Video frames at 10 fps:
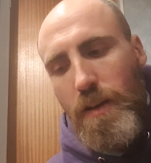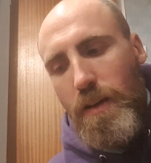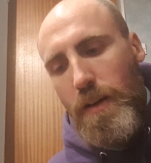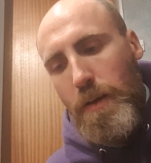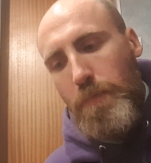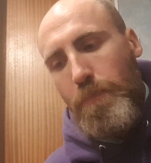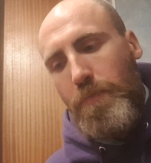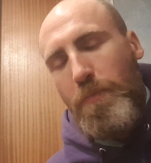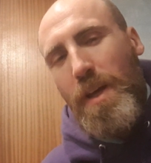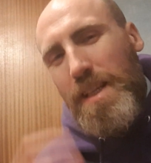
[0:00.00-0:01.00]
But
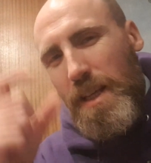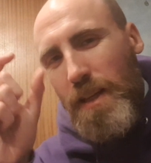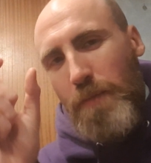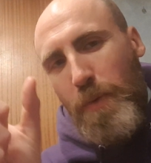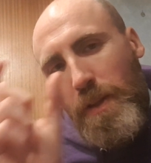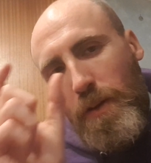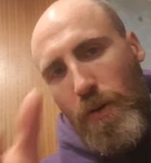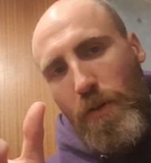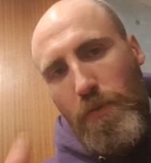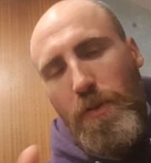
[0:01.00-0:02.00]
the
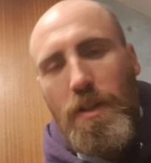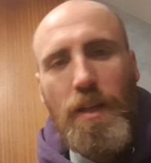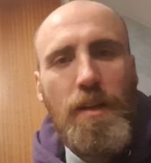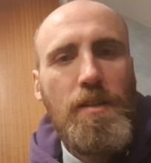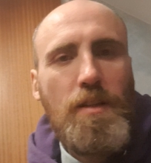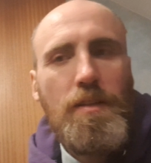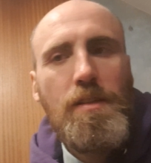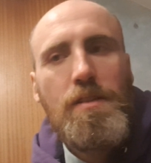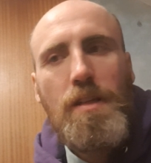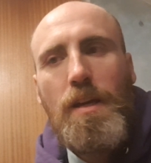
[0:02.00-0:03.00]
whole Fruitarian
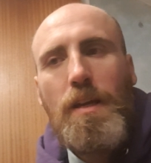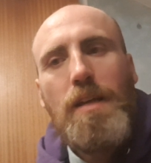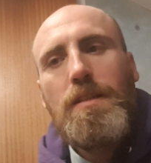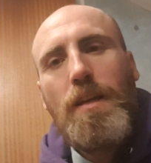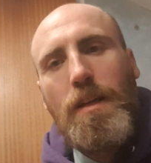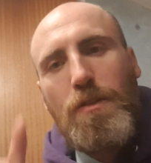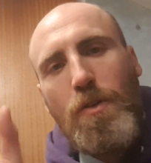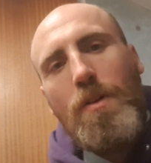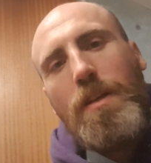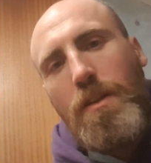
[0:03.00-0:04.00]
Jesus thing is like a
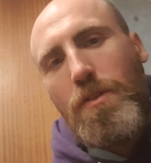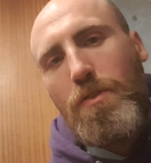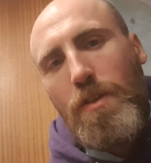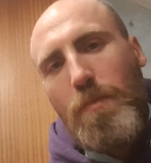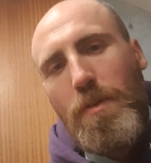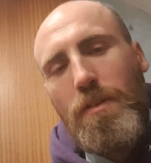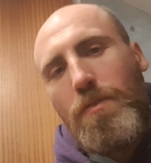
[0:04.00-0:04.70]
total ego trip